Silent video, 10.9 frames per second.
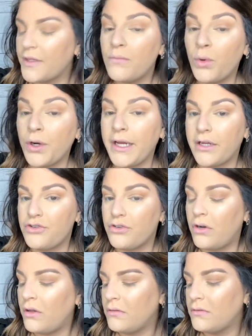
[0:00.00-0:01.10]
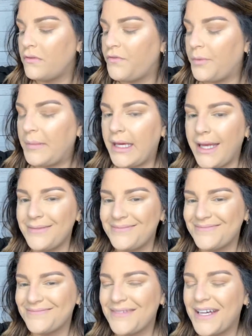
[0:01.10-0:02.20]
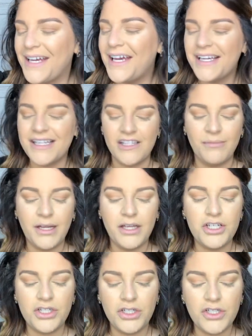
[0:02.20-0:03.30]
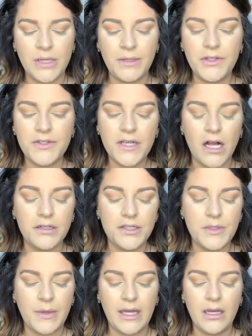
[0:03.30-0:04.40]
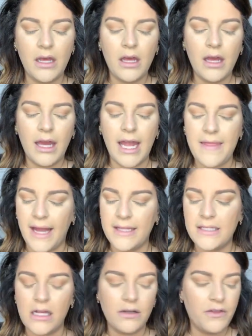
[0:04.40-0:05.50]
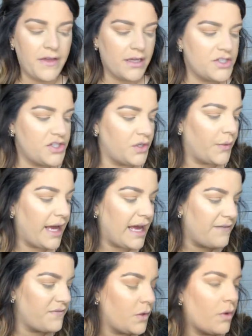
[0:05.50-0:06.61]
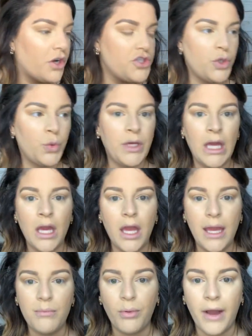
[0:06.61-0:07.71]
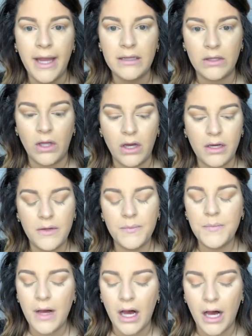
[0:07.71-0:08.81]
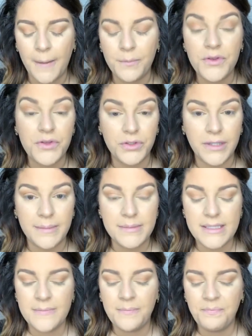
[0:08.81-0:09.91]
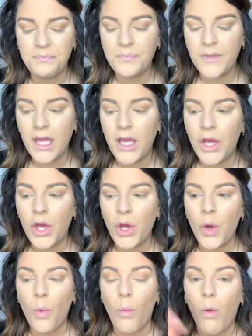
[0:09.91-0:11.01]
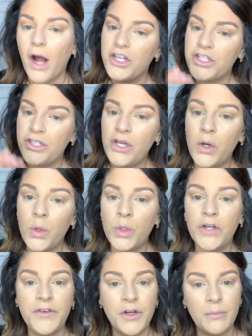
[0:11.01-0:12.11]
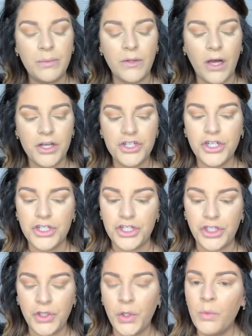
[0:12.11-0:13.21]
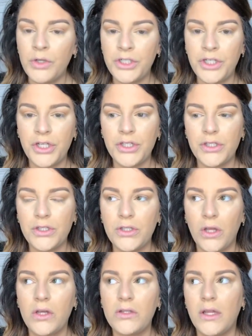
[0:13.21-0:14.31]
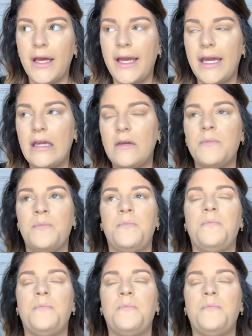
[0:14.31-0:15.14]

more natural for me. I love blush, so I'm gonna use the color Sweet. And that's another thing too. If you are doing a bright look with your lips, watch the tone of your blush, because you don't want to look like,